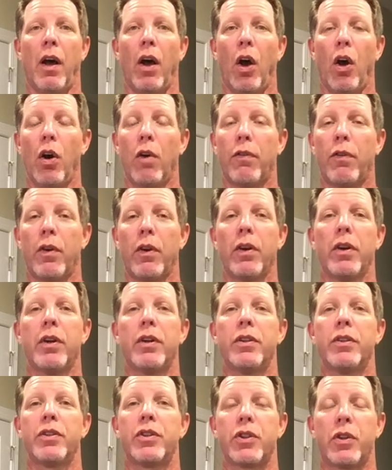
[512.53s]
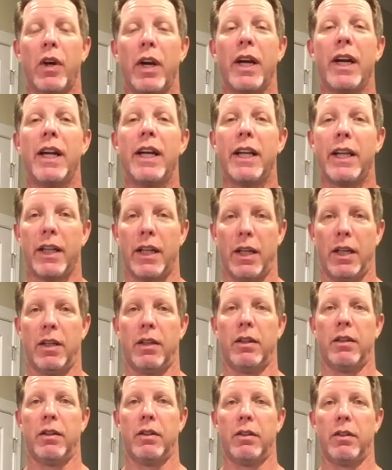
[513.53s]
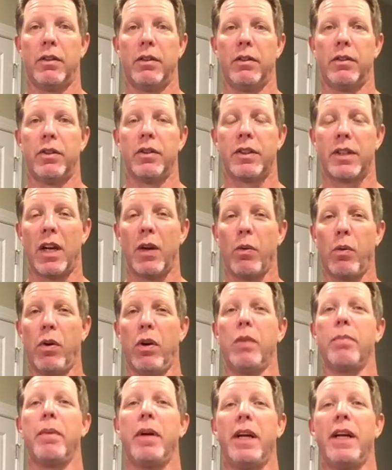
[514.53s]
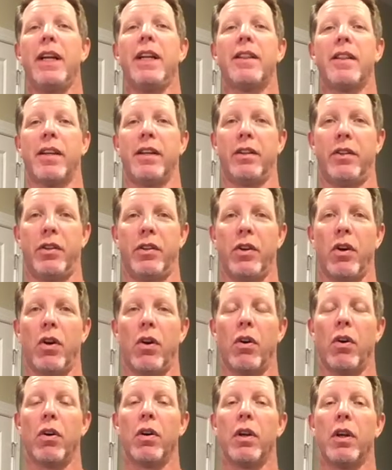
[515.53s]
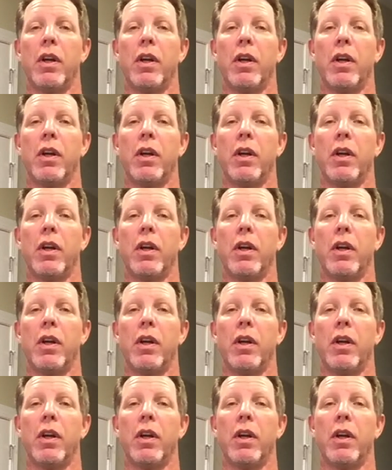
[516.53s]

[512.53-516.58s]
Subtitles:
overtraining. Does that word mean anything to y'all?